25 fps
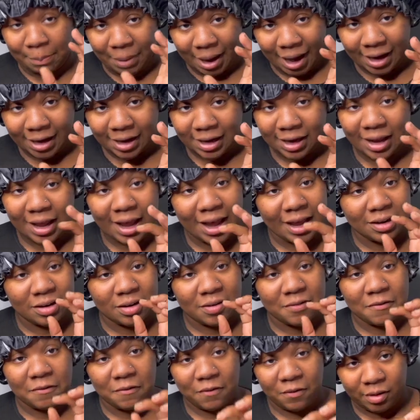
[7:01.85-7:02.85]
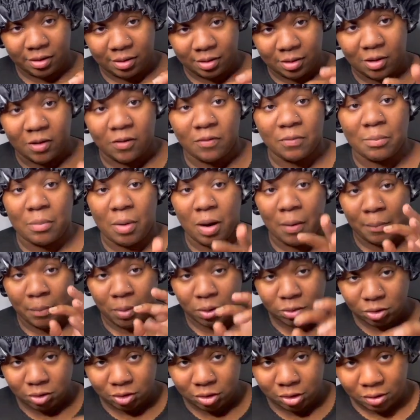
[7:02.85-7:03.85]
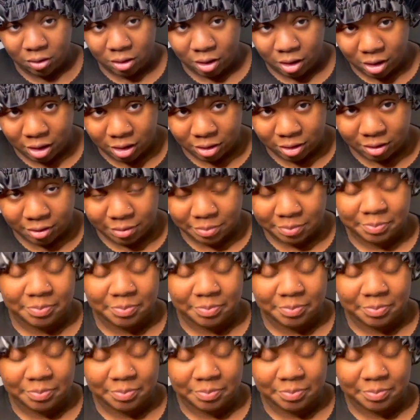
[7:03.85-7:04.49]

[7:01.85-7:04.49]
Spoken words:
back and the front of my Monzo card.